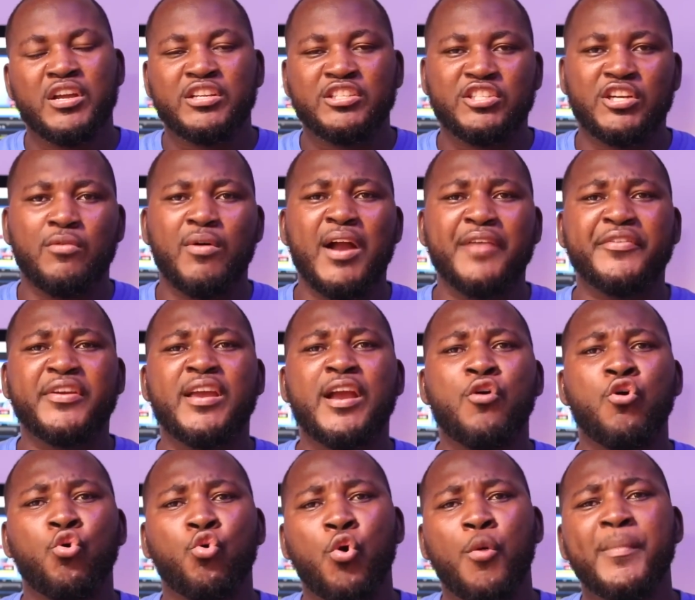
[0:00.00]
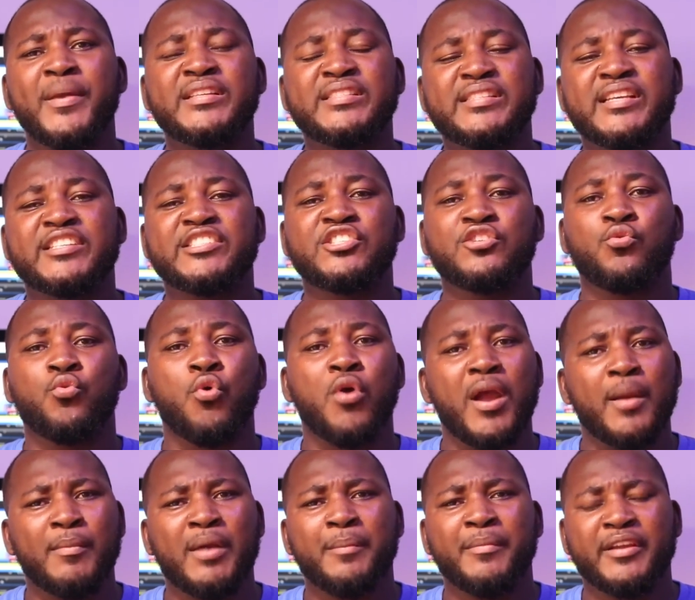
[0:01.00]
Shall I be our comment section who
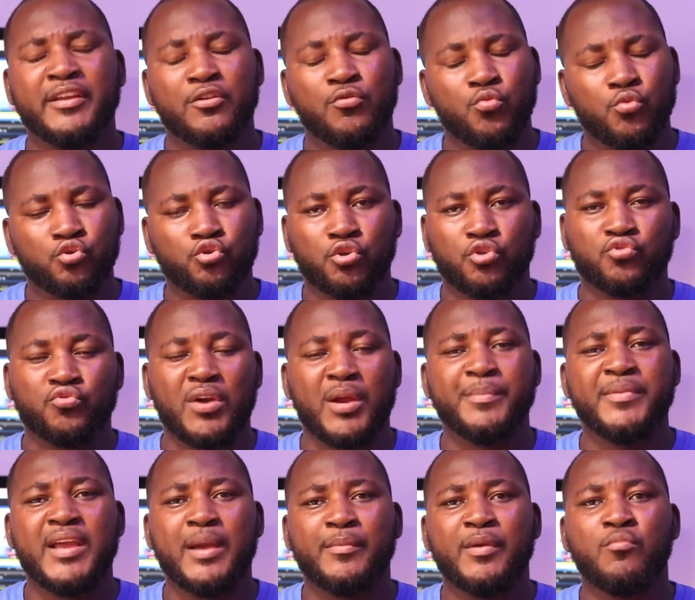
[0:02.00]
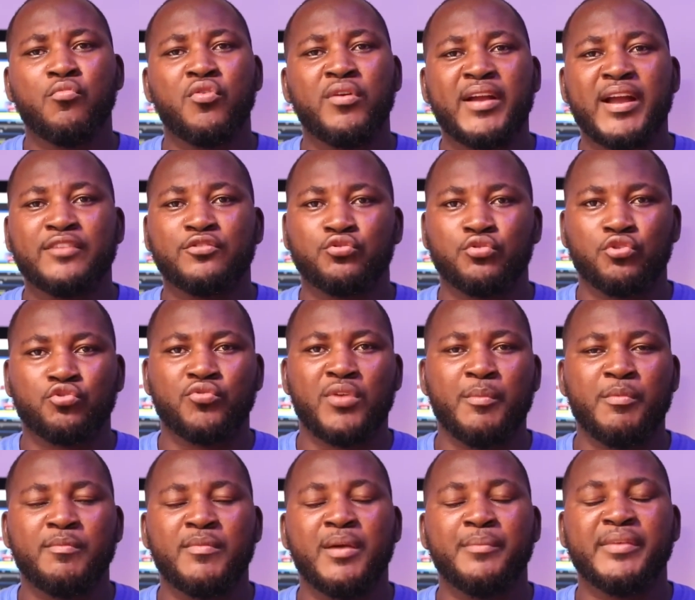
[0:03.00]
mammy? One subscribe me, I'm a bon
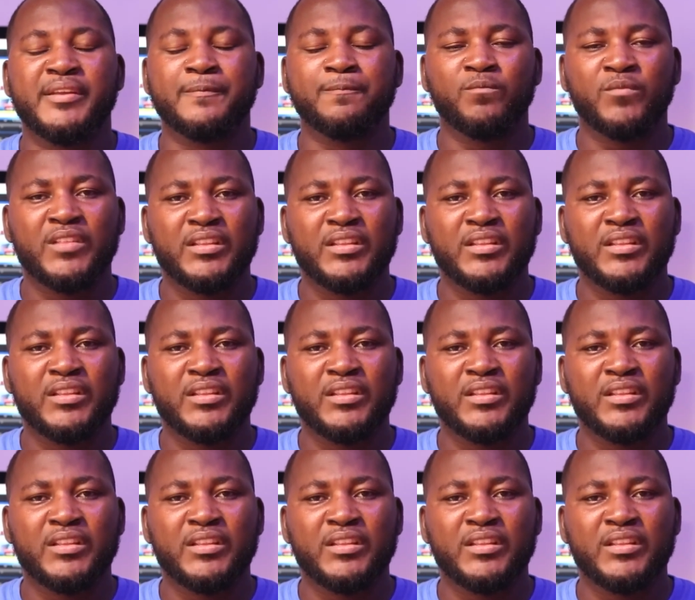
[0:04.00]
subscribe mammy.